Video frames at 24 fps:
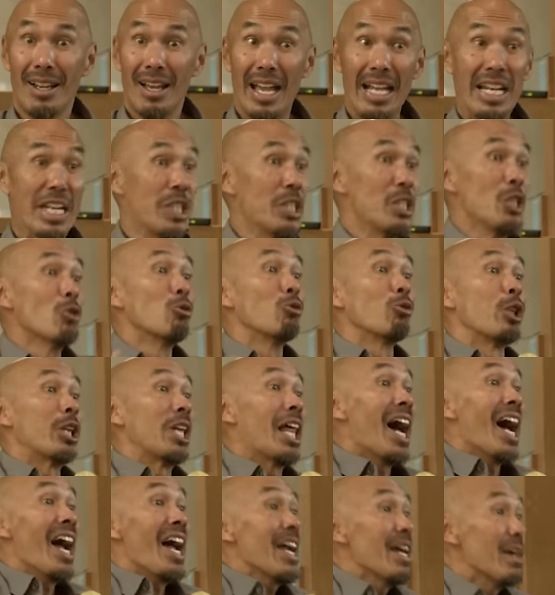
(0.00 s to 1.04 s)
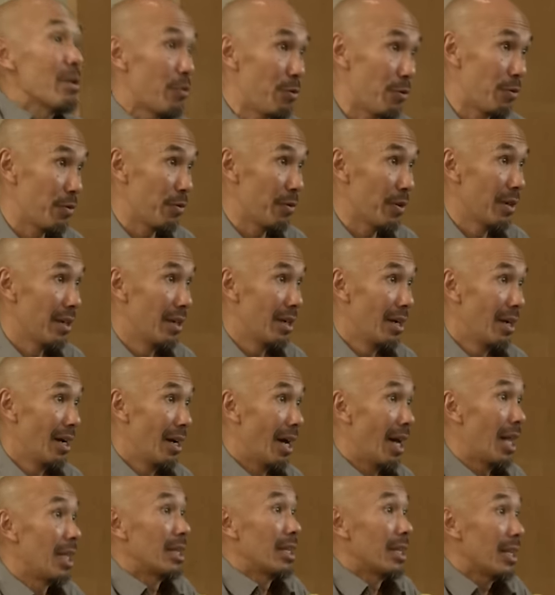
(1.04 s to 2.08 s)
and a new life,
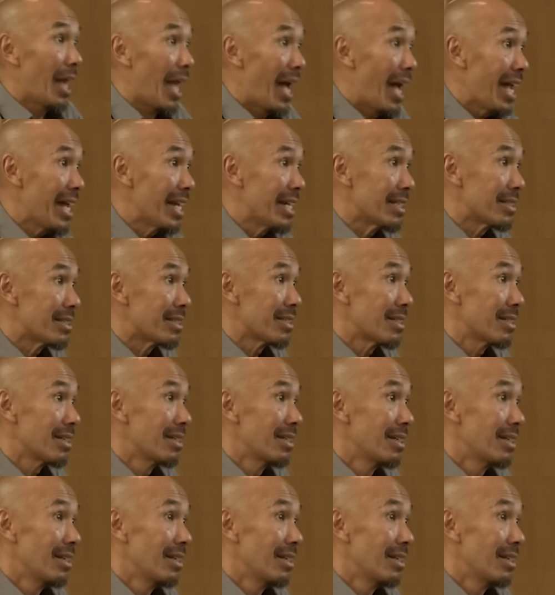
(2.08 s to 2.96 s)
a light